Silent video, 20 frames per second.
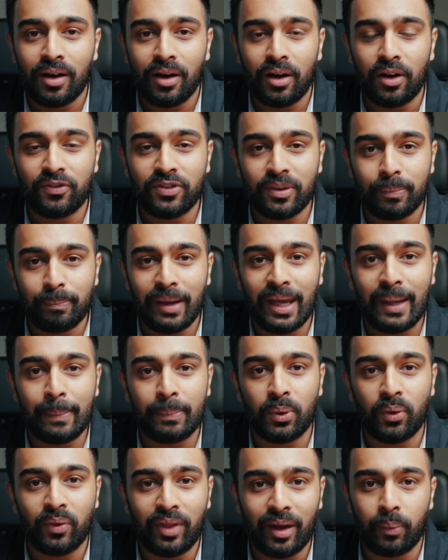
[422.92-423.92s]
of the
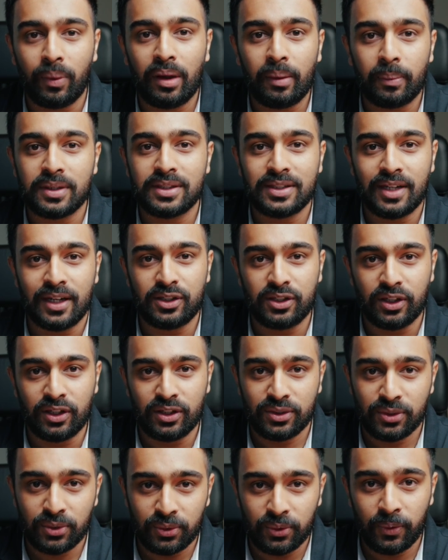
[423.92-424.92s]
people that we were teaching
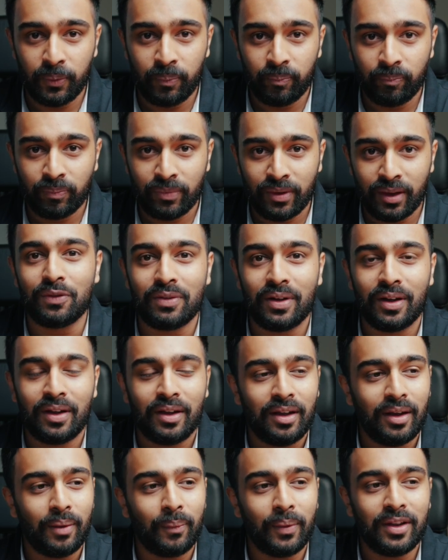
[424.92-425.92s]
to.
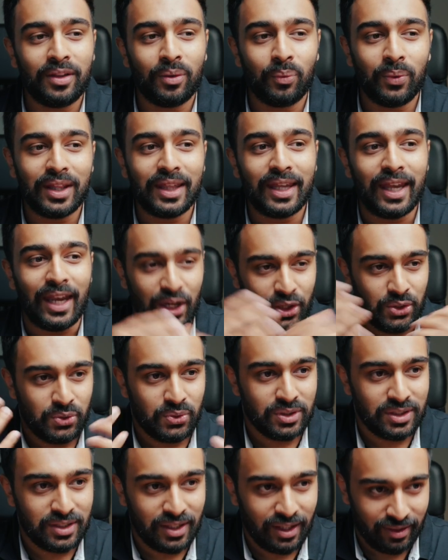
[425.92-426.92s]
And one of the really
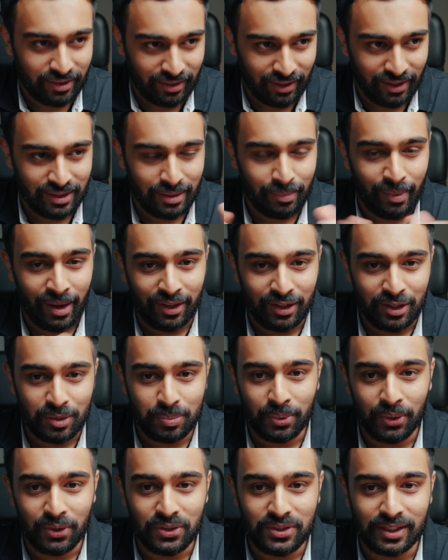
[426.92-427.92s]
interesting things about this
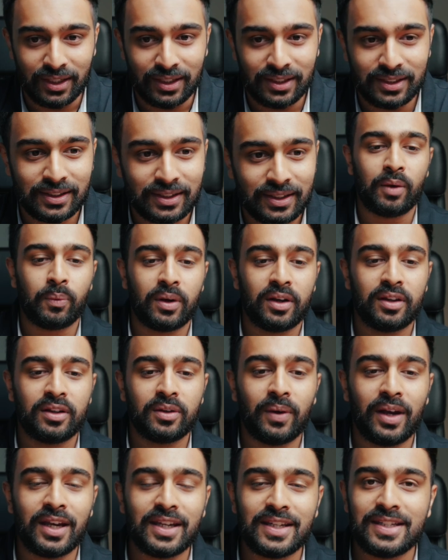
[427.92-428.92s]
process, and one of the
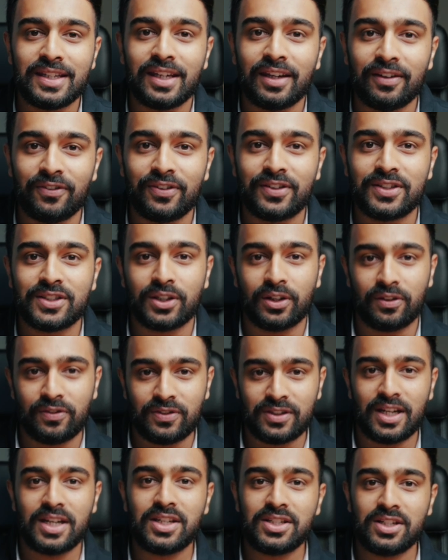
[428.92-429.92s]
great gifts of
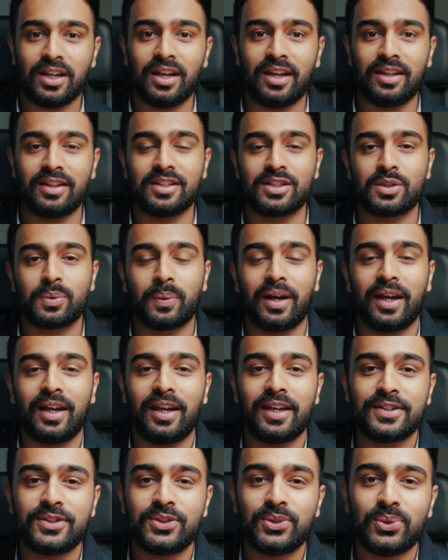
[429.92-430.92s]
teaching in this way,
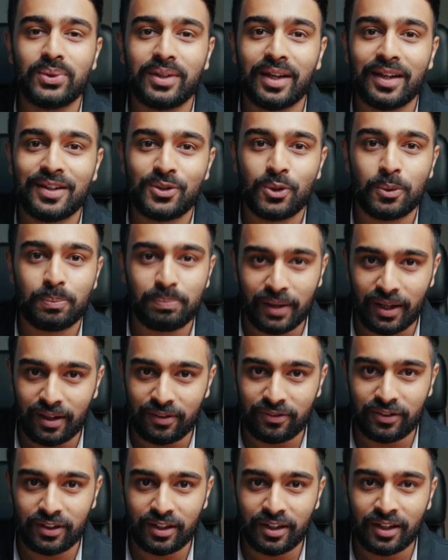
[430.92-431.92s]
is you get to
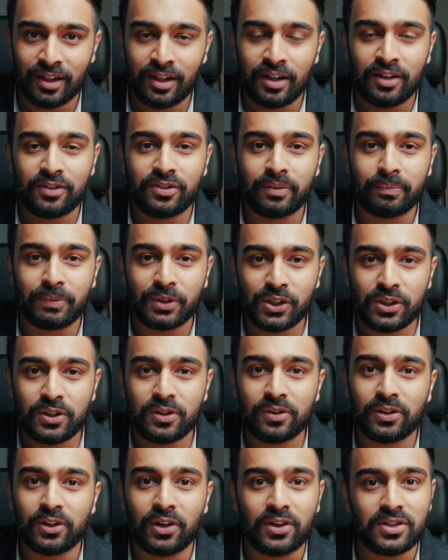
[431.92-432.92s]
benefit from the
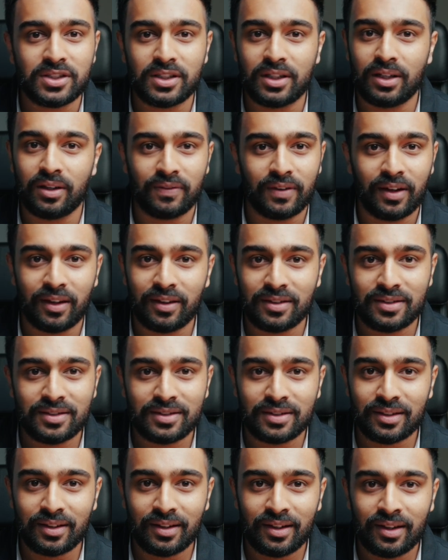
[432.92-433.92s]
curiosity of
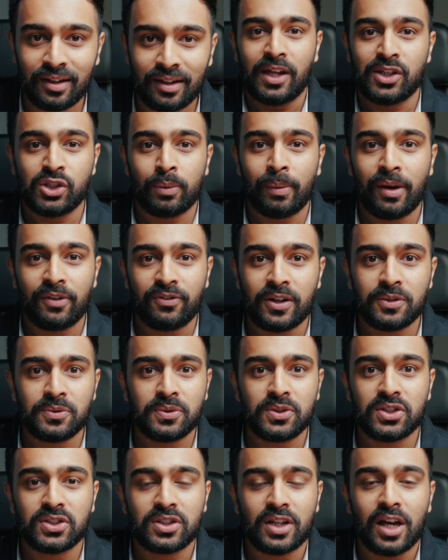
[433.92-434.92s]
others. And so my friends
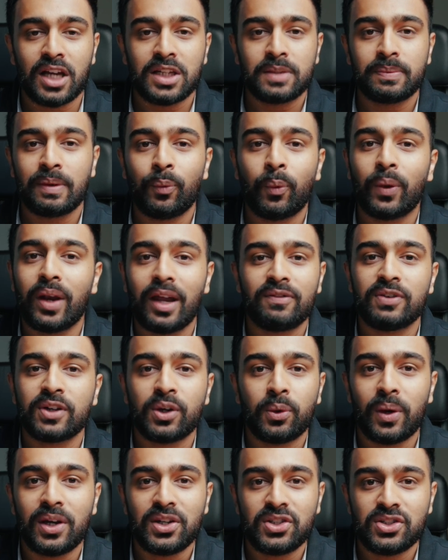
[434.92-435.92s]
would just ask me whatever
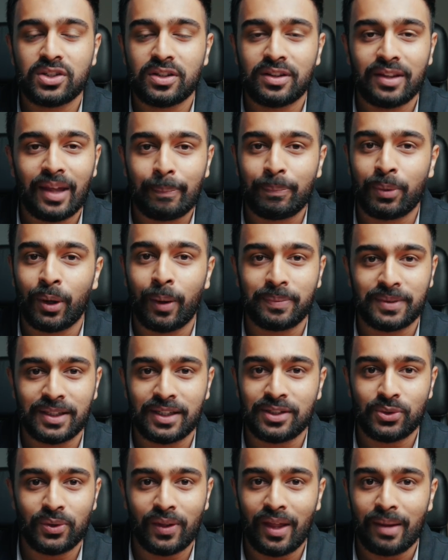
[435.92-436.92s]
question that popped
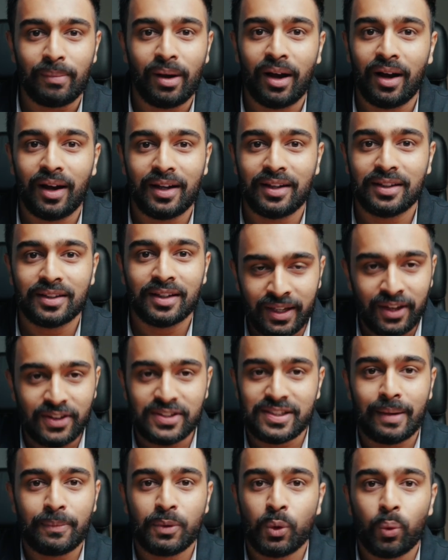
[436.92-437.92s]
into their mind.
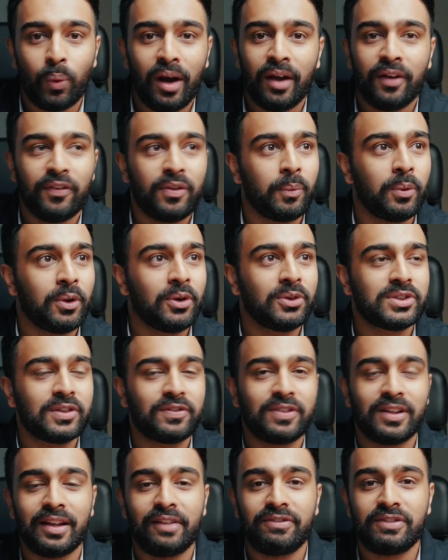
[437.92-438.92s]
Samuel, why are the walls of
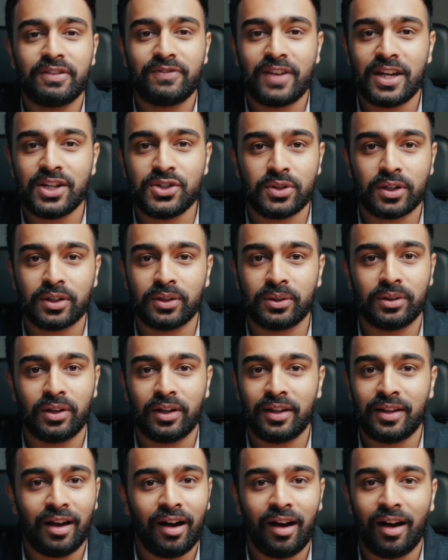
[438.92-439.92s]
the left ventricle
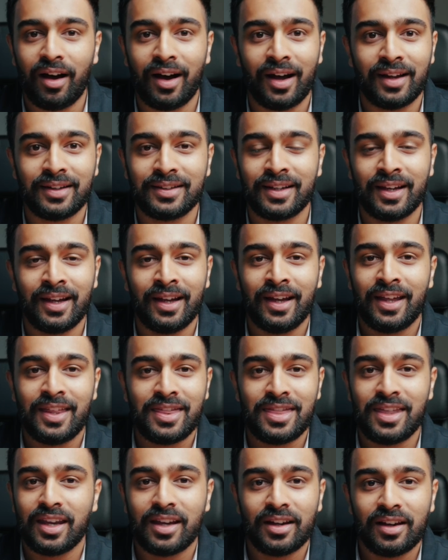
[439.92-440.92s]
in the heart
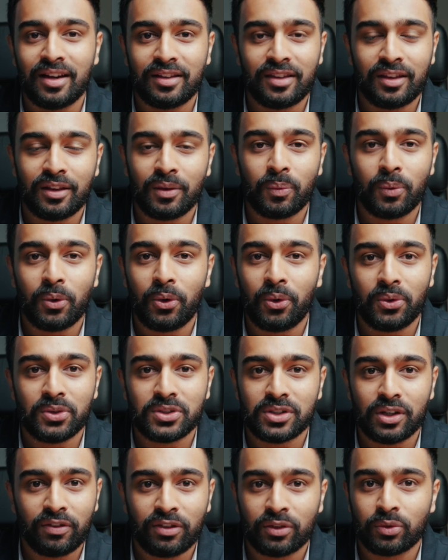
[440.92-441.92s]
thicker than the
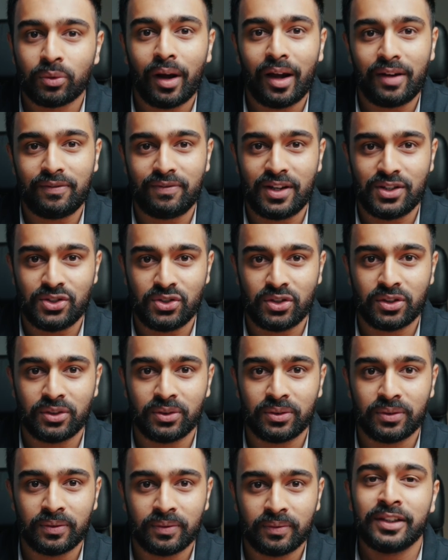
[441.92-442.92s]
walls of the right
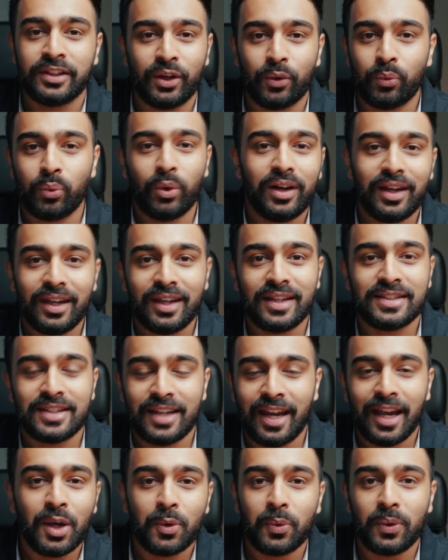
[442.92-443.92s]
ventricle? What is an
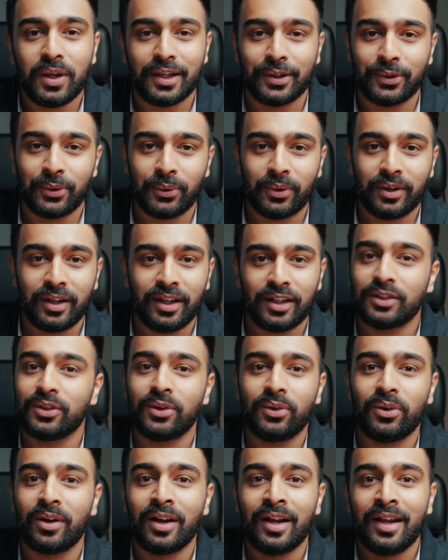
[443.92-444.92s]
equity court in
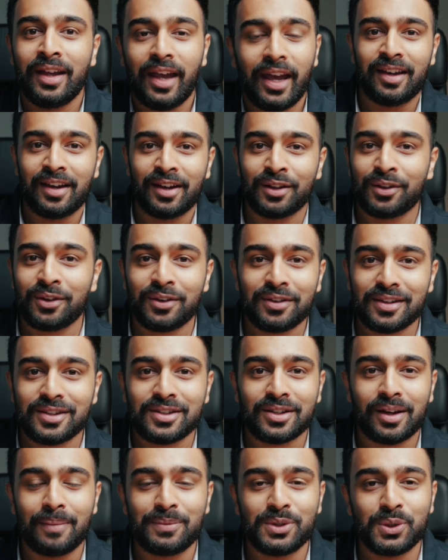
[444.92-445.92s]
law? And a lot of the
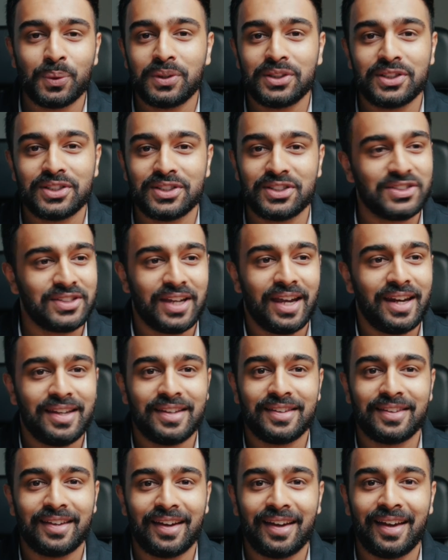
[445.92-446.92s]
times you are just
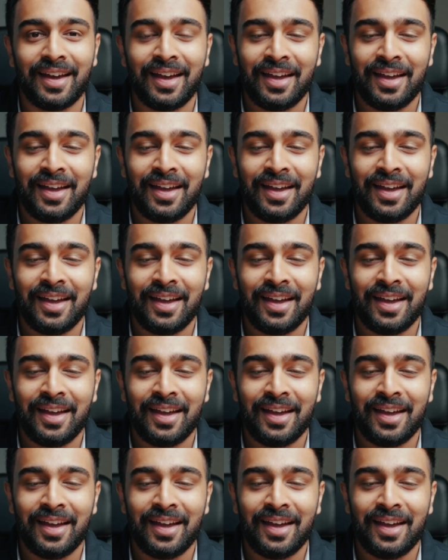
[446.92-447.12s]
standing there